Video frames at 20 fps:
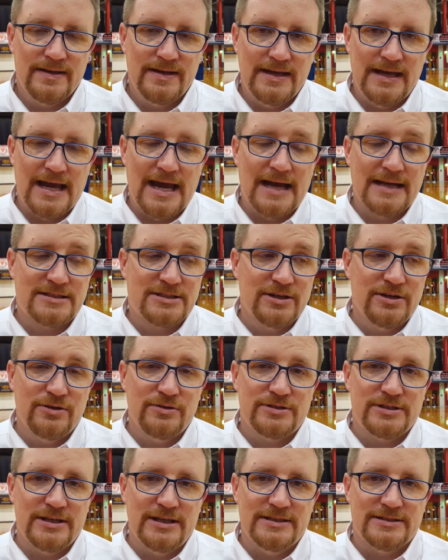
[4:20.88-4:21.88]
Yeah, it's a
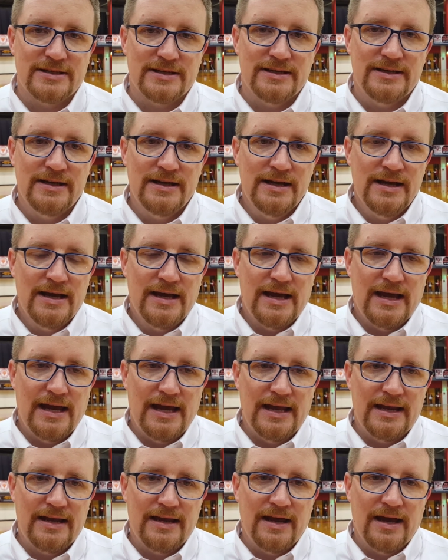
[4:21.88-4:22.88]
new season.
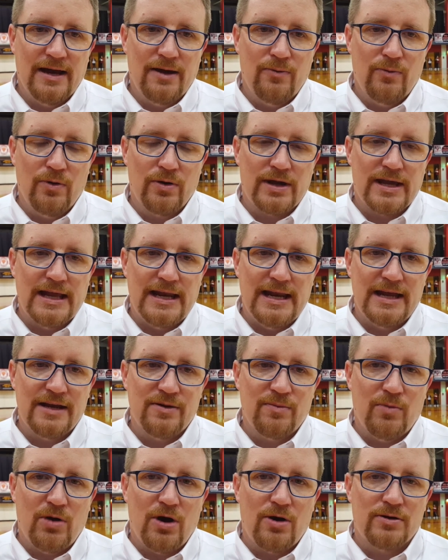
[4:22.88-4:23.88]
And we'll get in
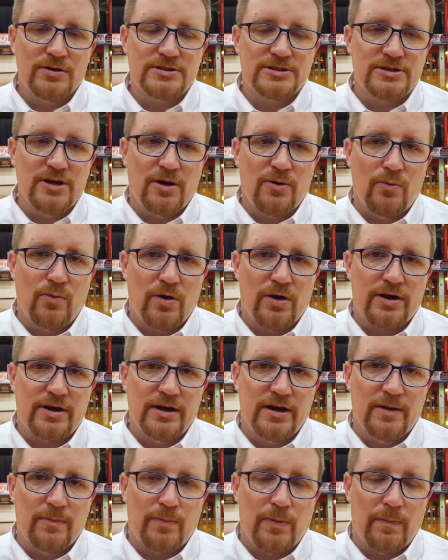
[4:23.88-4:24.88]
tomorrow and start
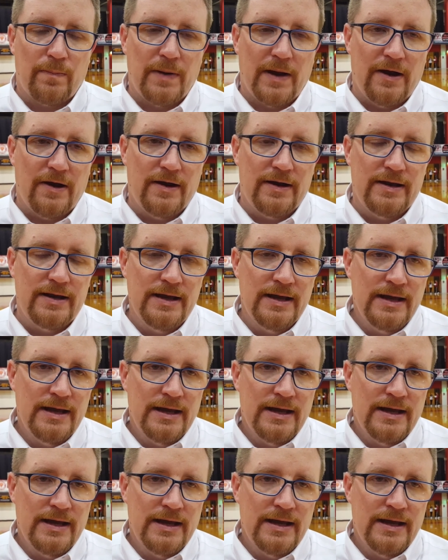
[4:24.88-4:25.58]
working and preparing.